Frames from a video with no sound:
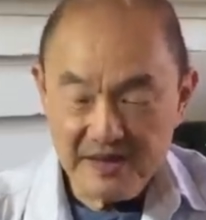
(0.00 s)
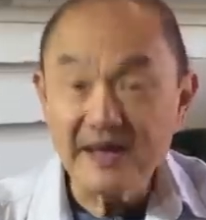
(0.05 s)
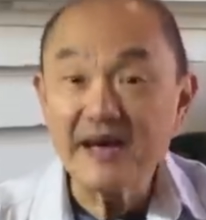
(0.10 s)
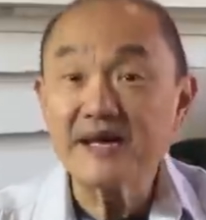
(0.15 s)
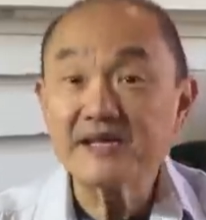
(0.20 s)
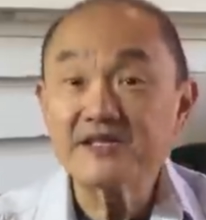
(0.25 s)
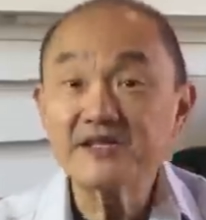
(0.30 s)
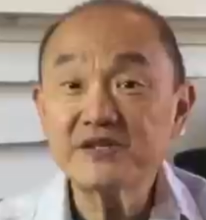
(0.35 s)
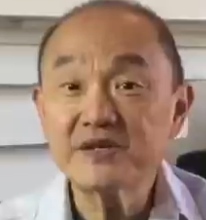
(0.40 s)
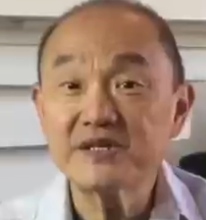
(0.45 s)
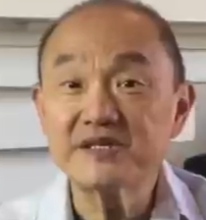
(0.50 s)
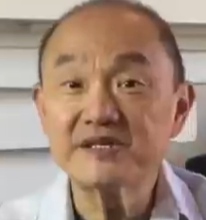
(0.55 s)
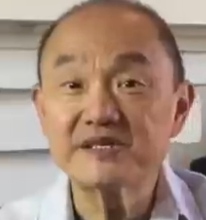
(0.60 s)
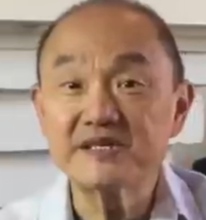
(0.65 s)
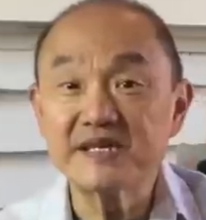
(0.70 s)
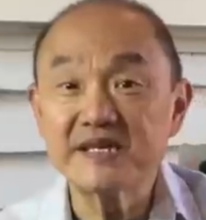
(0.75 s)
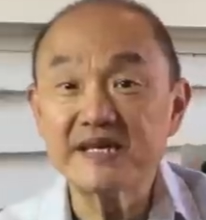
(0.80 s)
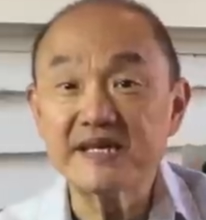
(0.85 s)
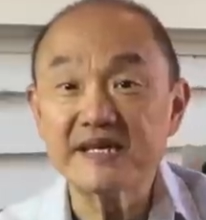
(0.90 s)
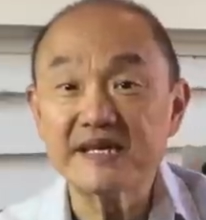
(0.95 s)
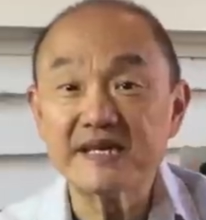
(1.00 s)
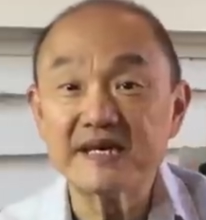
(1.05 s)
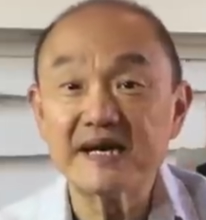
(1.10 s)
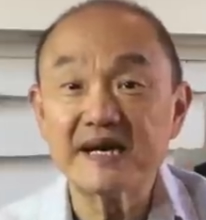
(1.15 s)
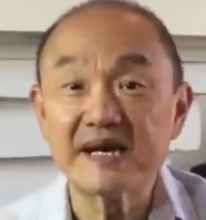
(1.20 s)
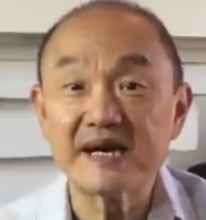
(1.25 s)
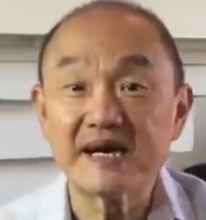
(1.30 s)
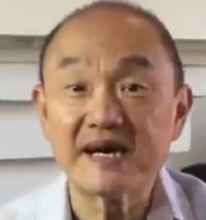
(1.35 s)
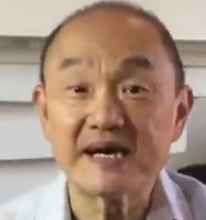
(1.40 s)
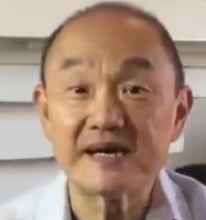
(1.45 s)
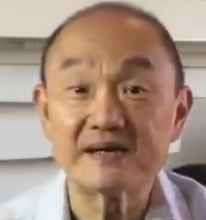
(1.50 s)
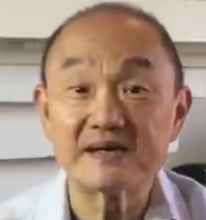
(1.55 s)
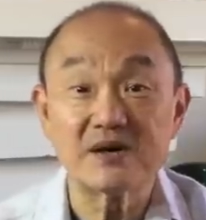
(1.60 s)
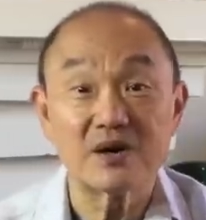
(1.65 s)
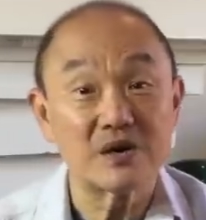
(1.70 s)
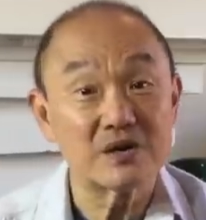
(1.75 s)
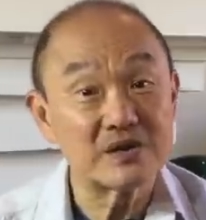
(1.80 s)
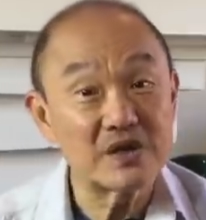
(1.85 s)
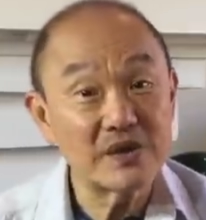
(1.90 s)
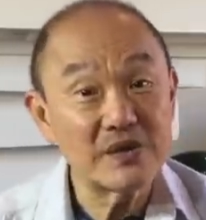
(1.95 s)
As you can see,
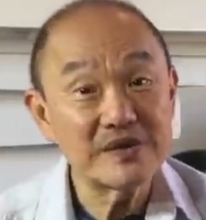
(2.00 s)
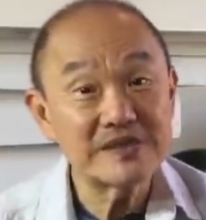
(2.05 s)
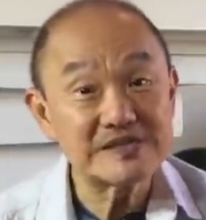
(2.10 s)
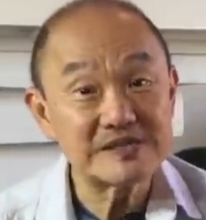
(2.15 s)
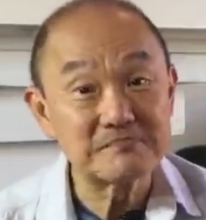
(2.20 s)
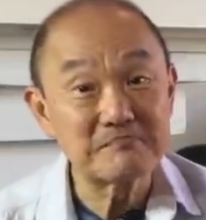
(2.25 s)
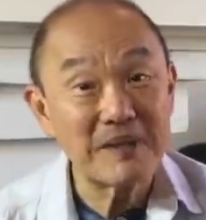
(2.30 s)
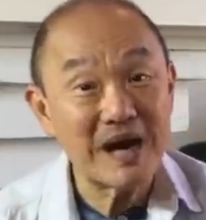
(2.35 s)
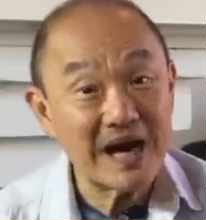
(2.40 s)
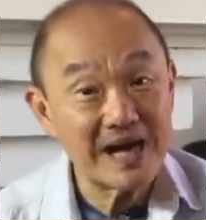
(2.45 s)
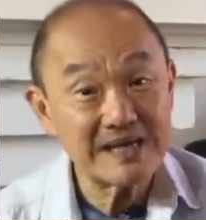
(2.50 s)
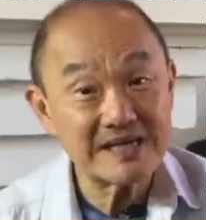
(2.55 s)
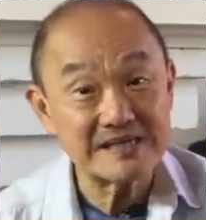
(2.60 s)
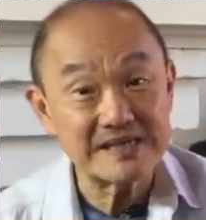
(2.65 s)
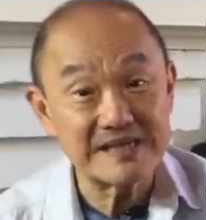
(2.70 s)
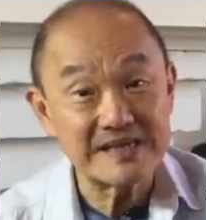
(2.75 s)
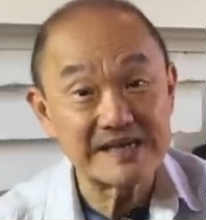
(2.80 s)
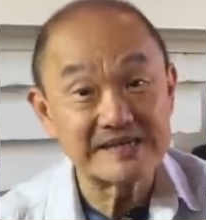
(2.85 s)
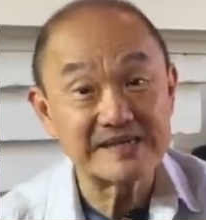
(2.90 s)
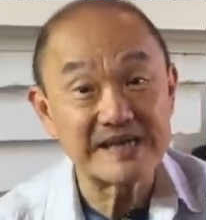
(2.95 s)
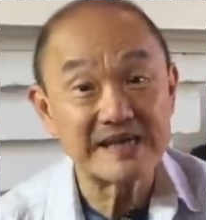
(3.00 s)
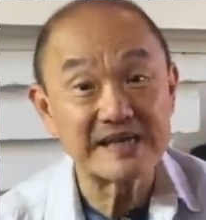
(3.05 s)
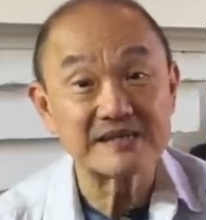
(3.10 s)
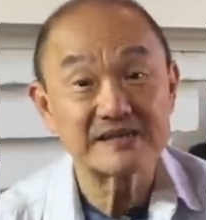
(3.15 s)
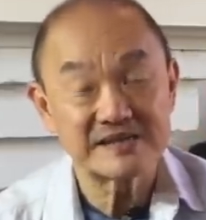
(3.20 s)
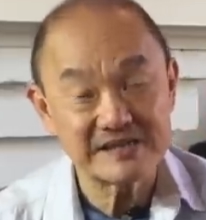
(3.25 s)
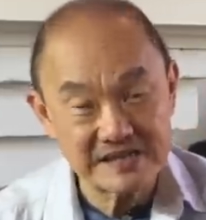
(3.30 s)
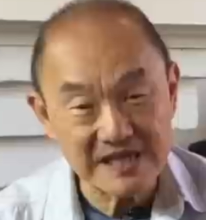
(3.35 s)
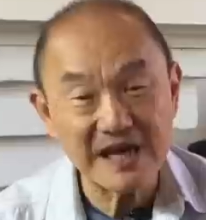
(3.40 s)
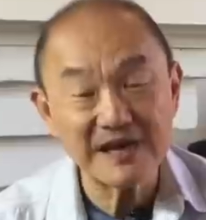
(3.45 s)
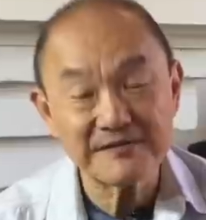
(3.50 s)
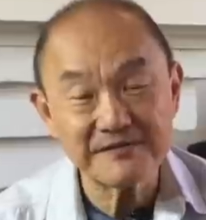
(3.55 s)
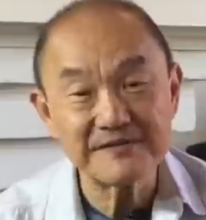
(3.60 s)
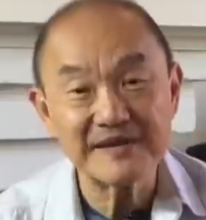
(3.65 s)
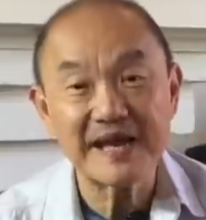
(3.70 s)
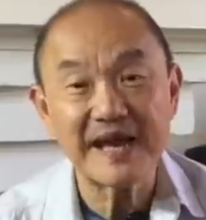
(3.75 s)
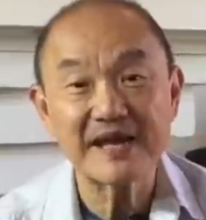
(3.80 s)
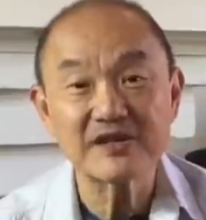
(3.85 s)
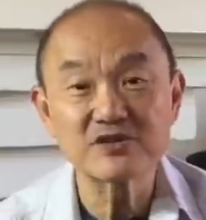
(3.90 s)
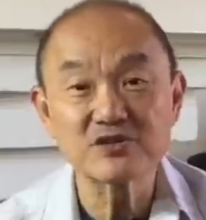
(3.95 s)
although it's marketed as a tough
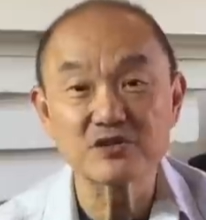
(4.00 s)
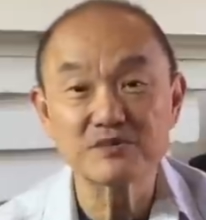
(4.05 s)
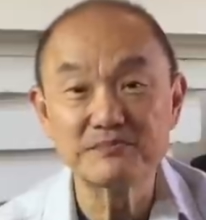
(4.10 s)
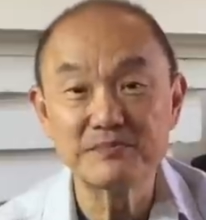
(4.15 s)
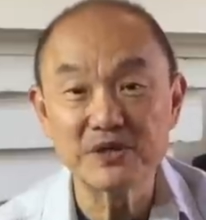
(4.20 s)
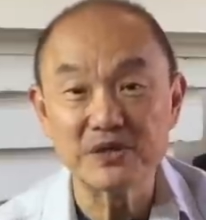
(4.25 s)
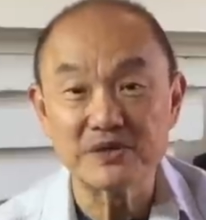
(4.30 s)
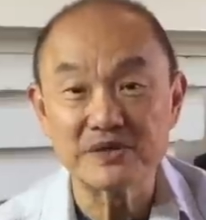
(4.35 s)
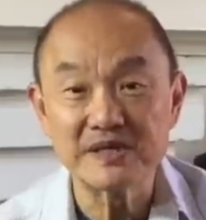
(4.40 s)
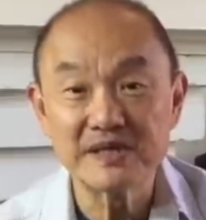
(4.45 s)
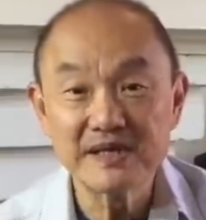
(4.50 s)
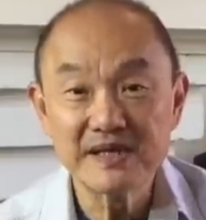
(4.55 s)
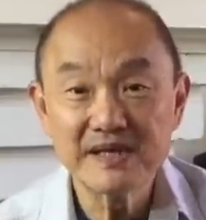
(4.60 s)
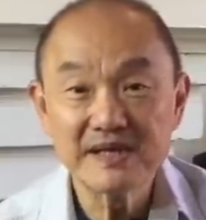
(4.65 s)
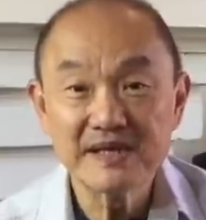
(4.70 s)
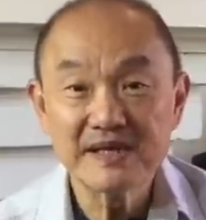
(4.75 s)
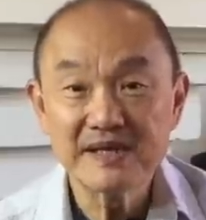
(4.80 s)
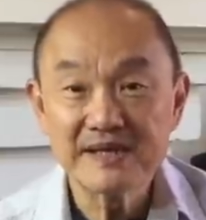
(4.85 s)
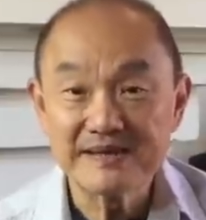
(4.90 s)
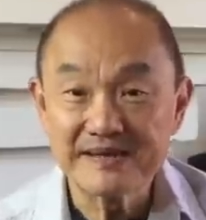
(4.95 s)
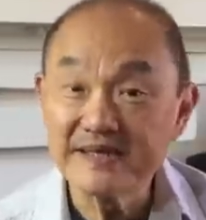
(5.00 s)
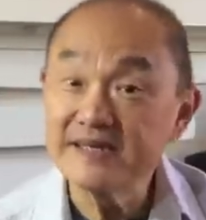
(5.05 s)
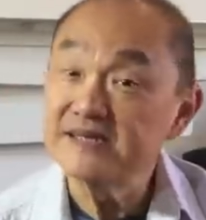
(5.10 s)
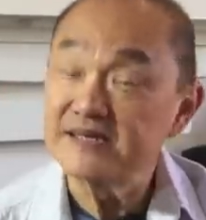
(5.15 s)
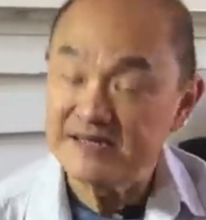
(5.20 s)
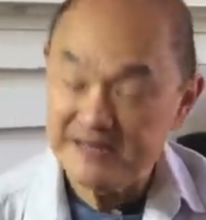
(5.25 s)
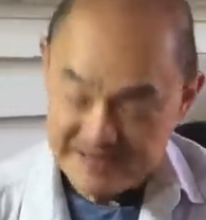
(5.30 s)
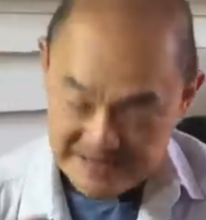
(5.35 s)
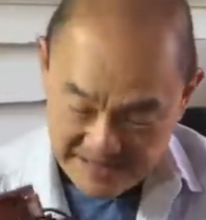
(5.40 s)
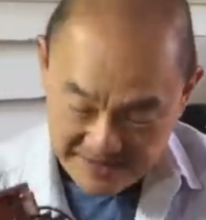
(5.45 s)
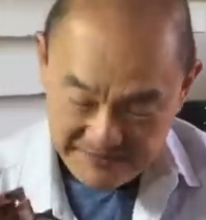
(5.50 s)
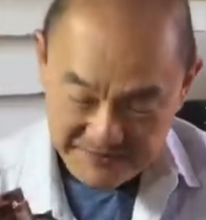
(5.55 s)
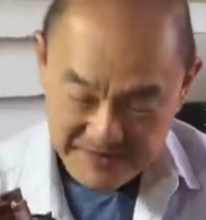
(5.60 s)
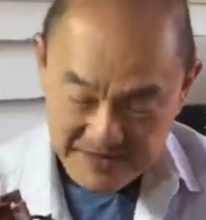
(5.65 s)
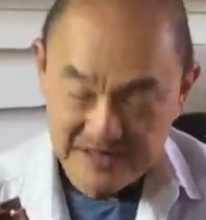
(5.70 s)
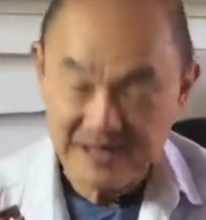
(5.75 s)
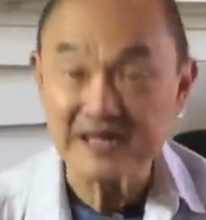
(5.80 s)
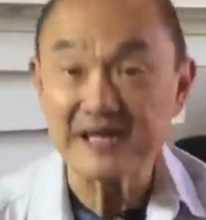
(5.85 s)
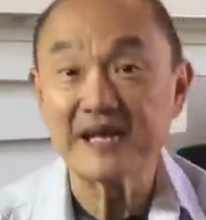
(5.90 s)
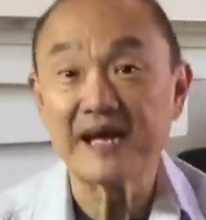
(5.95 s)
casual boot, this
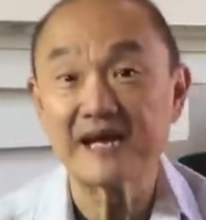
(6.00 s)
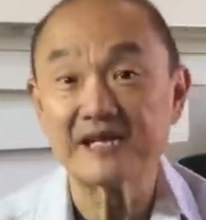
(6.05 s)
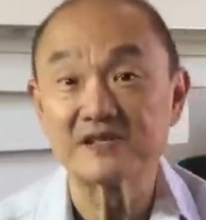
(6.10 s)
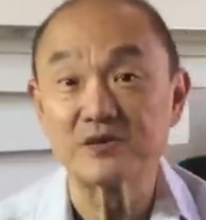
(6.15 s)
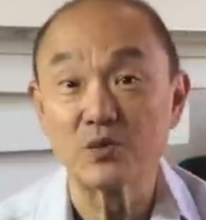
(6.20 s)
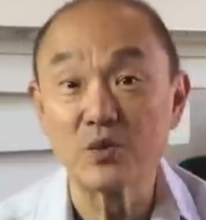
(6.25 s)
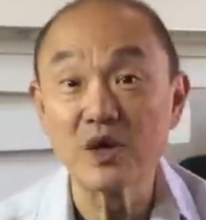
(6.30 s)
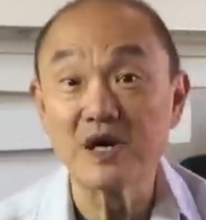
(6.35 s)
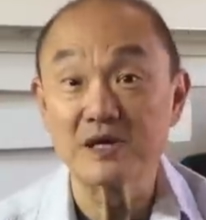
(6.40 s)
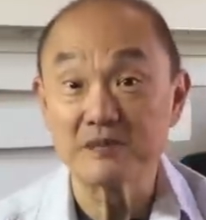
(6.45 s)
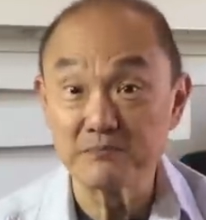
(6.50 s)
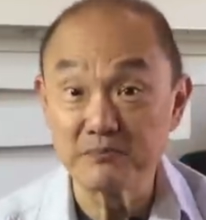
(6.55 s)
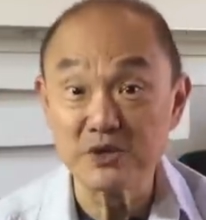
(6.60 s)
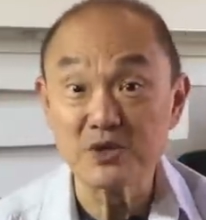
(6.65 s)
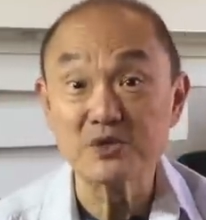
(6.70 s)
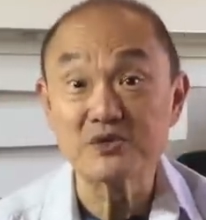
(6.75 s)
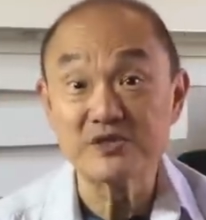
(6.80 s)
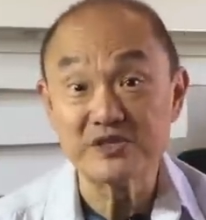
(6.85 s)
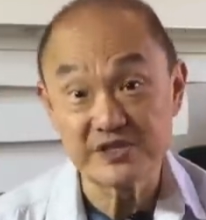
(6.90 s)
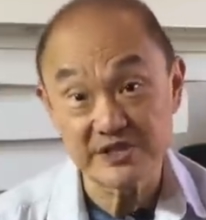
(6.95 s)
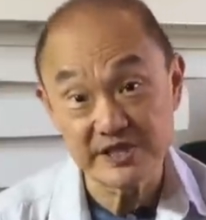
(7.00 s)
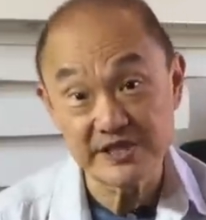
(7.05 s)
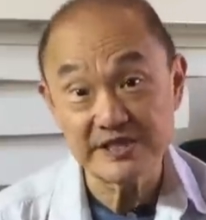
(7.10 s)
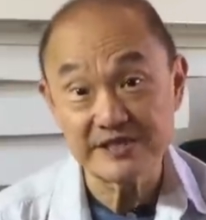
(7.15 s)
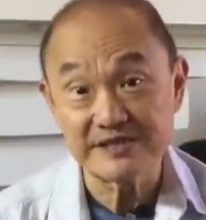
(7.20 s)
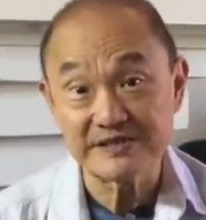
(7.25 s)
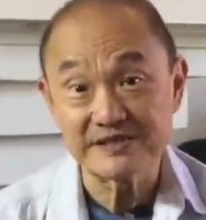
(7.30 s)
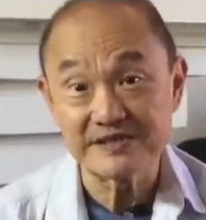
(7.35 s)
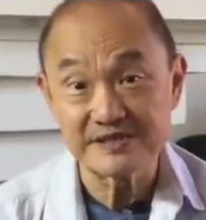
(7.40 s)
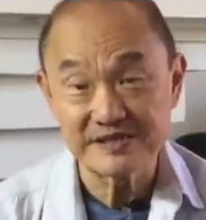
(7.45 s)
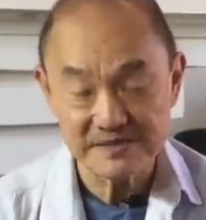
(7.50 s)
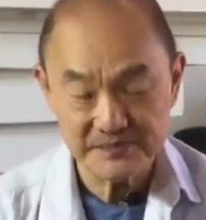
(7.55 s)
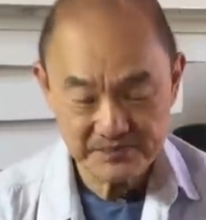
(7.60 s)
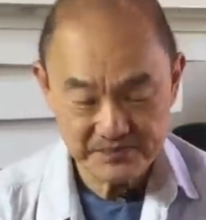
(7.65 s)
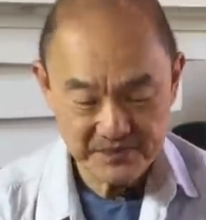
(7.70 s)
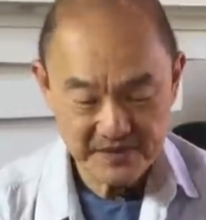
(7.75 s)
definitely has work boot genes.